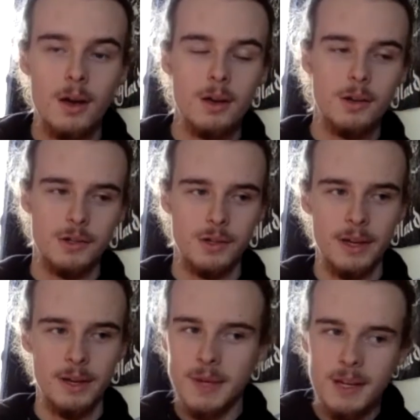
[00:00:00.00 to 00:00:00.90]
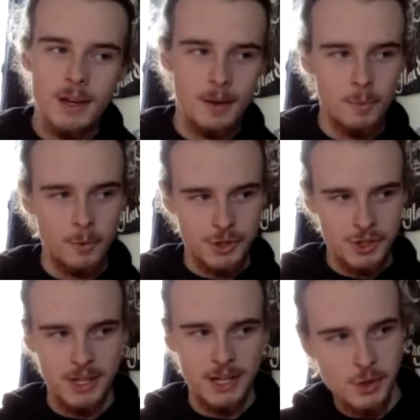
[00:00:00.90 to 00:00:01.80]
So me and him will
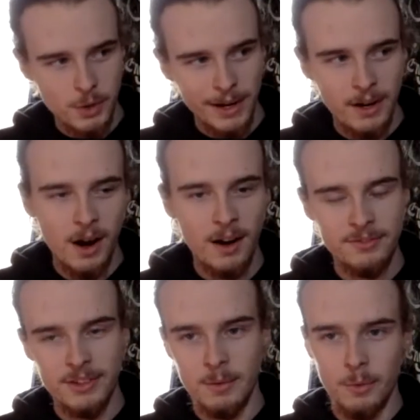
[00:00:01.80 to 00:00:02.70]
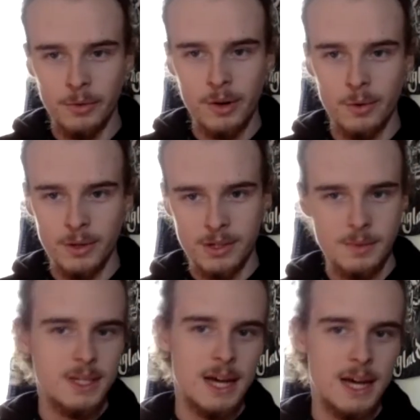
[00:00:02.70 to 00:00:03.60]
just trade off, we'll record
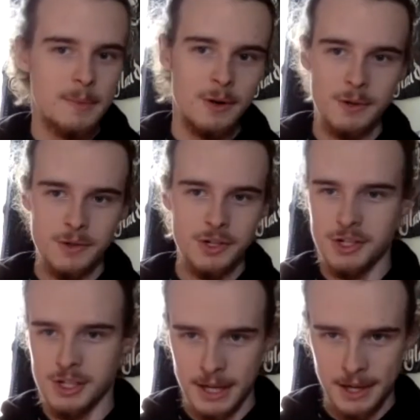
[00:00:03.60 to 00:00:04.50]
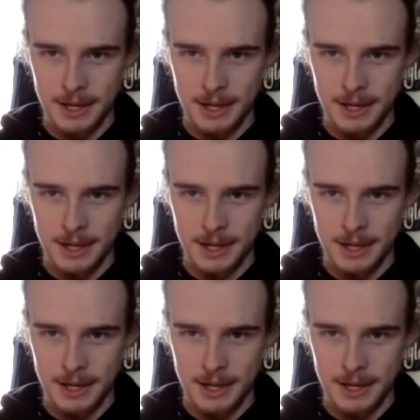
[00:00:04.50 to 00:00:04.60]
some demos just